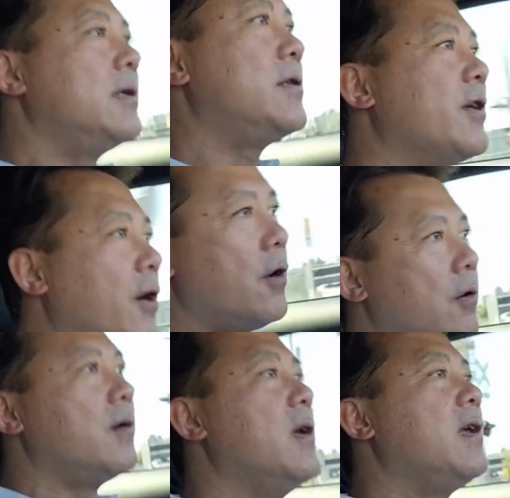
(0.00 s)

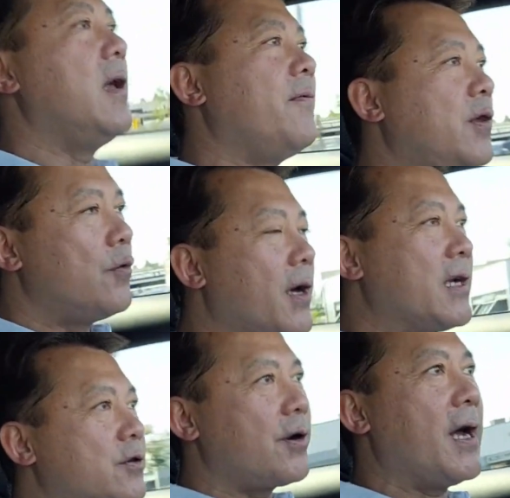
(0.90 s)
So if you want
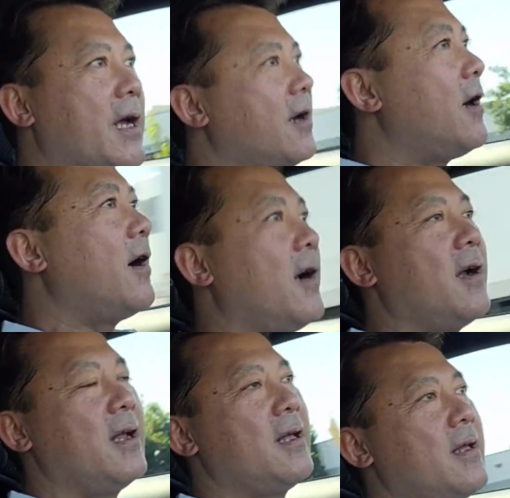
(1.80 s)
a track car
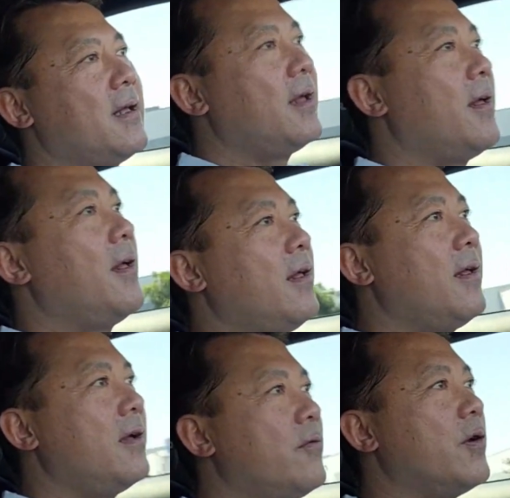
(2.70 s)

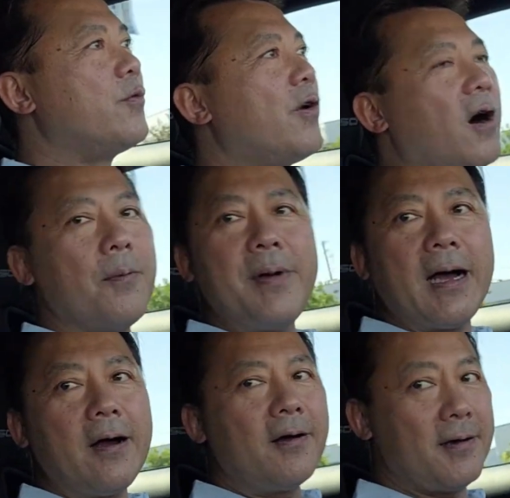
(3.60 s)
with raw
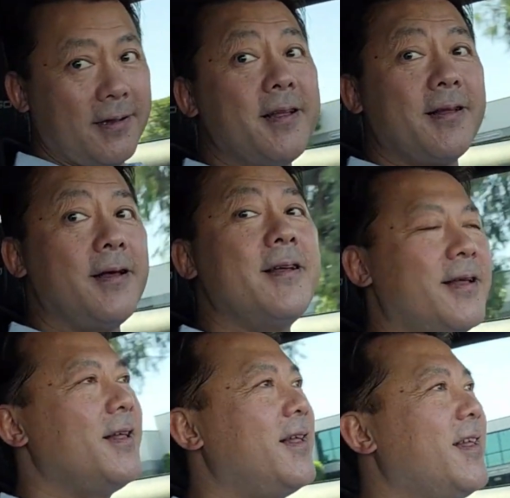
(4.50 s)
power,
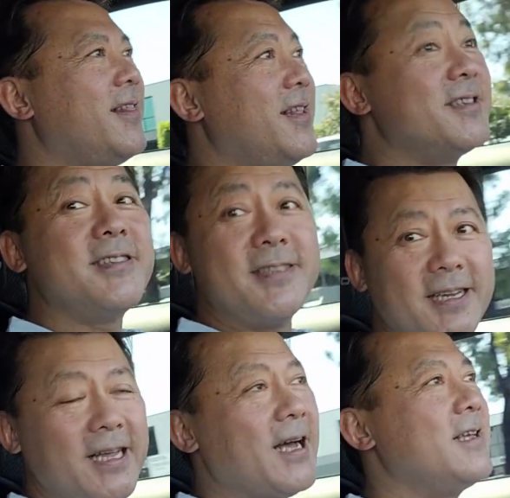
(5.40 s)
this is
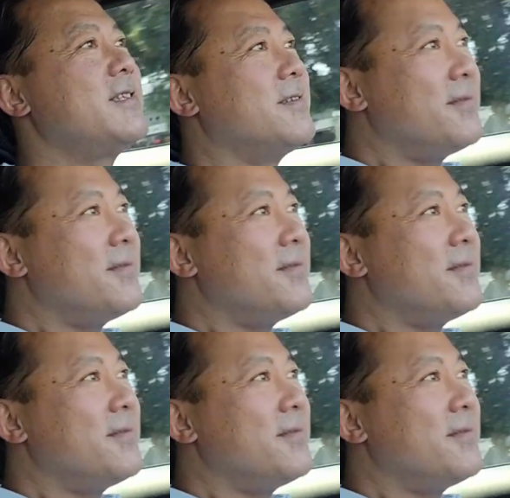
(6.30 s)
it, guys.